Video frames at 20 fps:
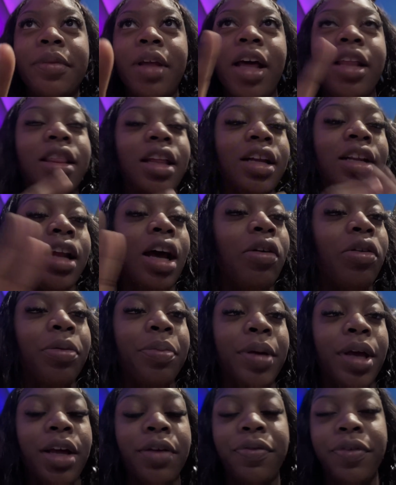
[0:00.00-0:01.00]
I think that will be
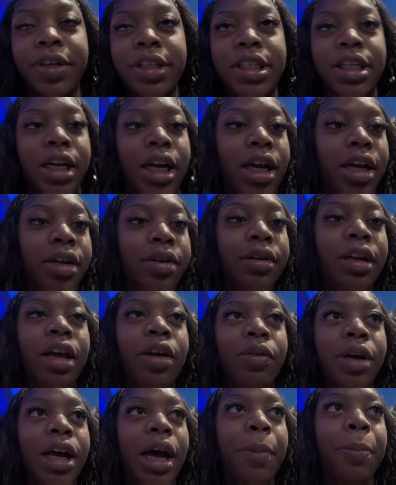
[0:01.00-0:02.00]
it for tonight.
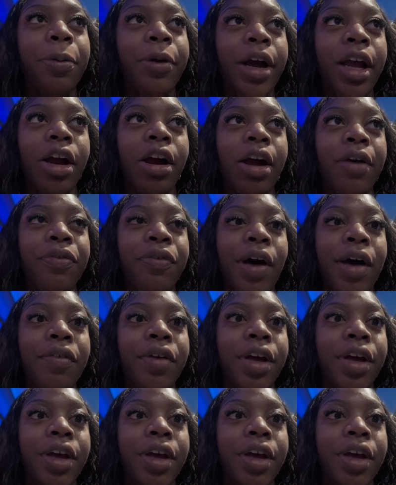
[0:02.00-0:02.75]
We got prayer at 5